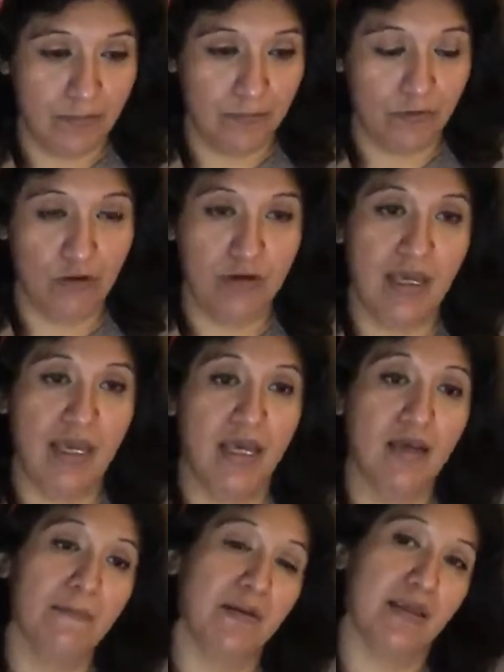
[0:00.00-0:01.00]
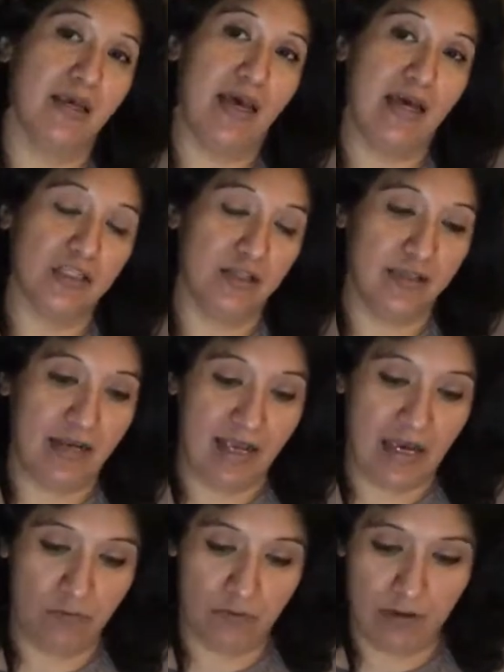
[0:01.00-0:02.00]
were okay, but the accident that I
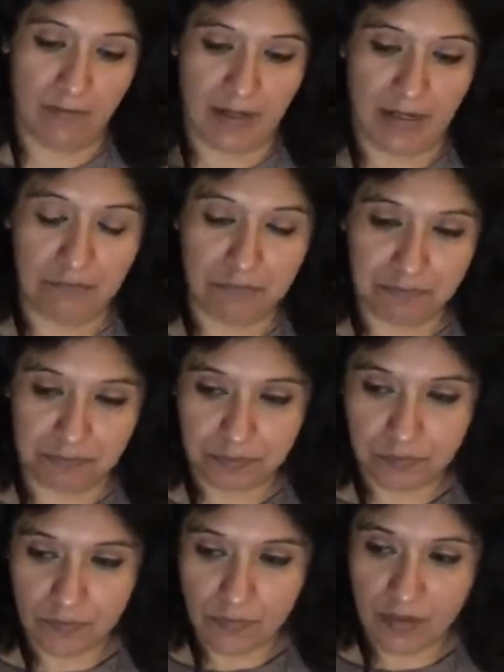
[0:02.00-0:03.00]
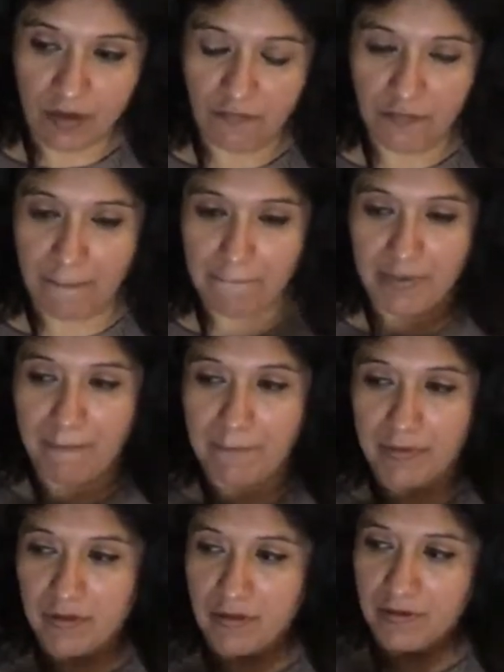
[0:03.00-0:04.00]
had where my front
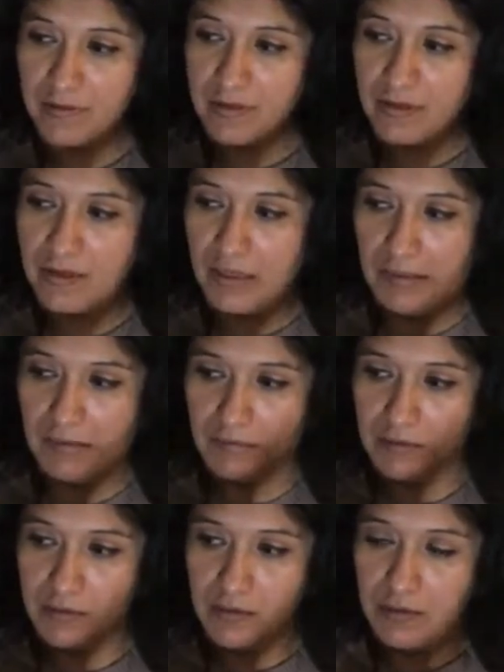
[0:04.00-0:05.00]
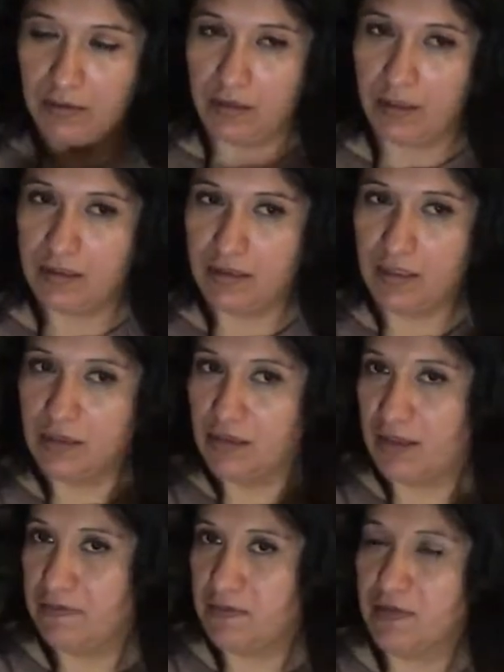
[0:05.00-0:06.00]
bumper, I think
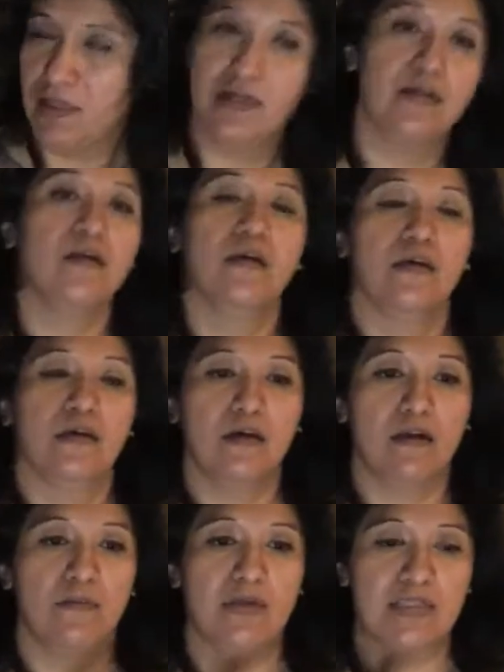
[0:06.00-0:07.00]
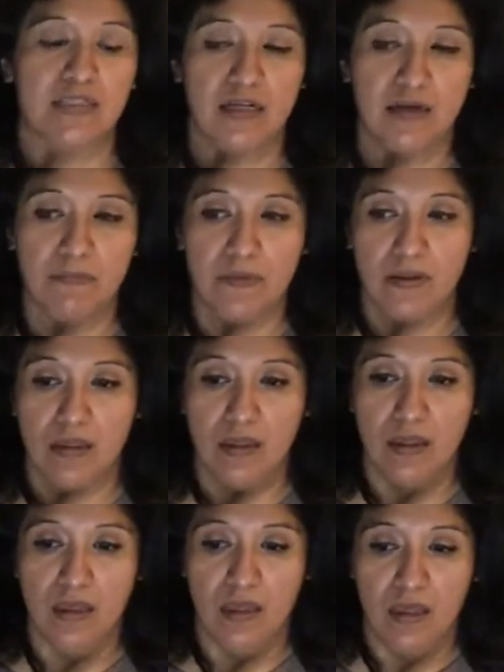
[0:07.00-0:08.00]
left side, got all messed up.
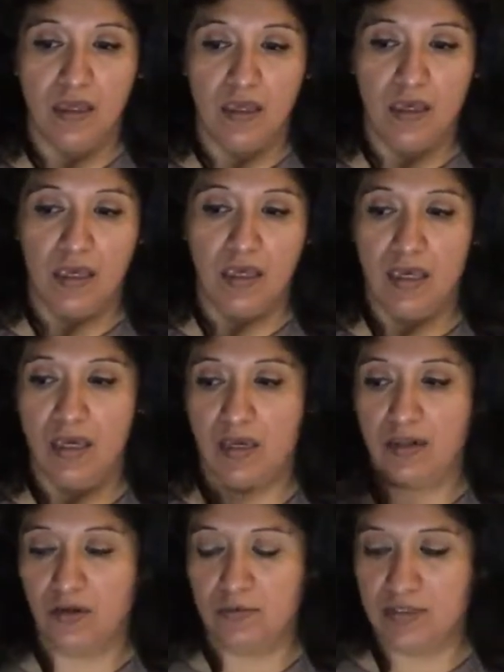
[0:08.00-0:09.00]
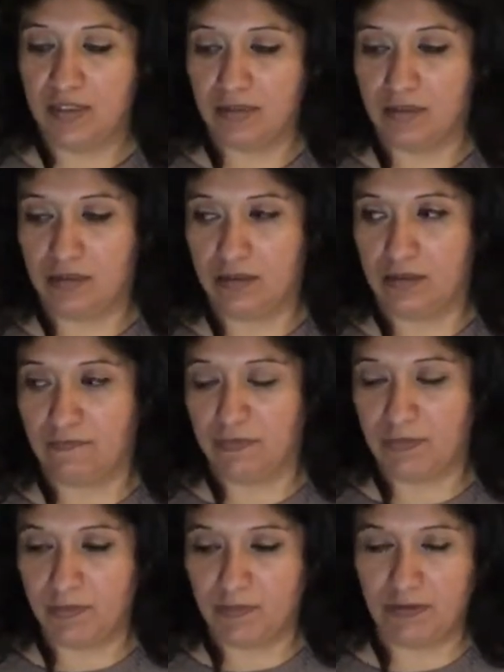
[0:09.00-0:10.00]
And there was like, the
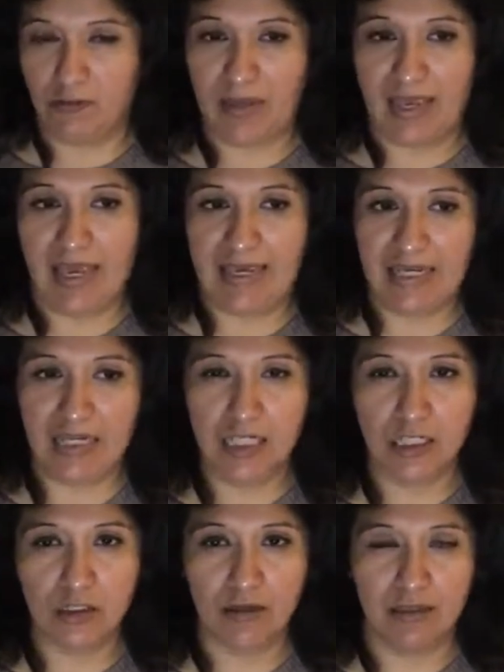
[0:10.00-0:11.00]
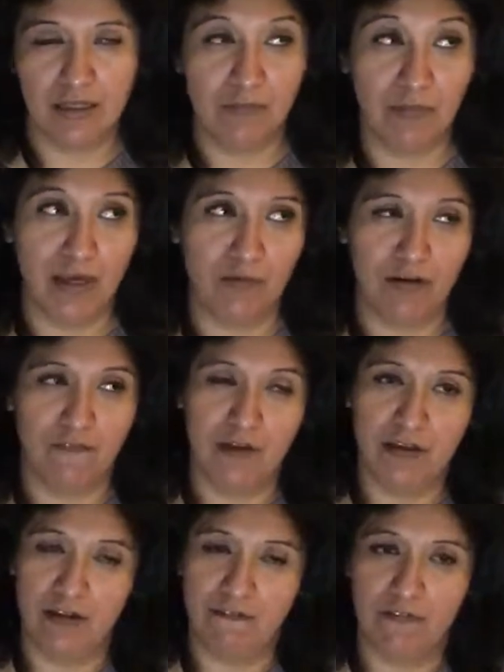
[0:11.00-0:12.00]
front bumper was a little bit hanging, so I think I probably would have
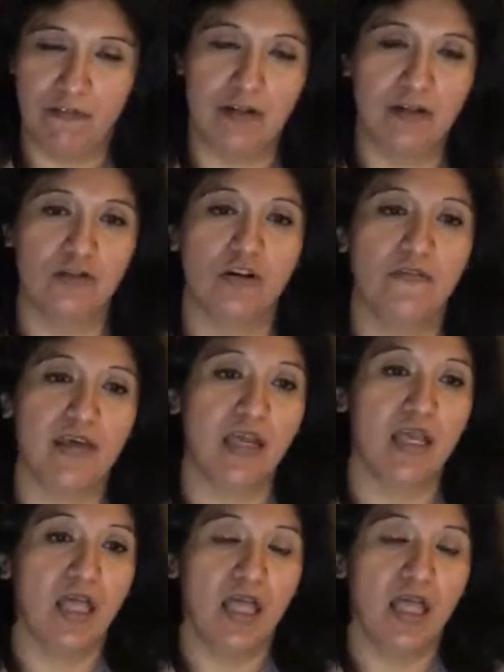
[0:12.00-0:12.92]
fallen off if I would have drove it.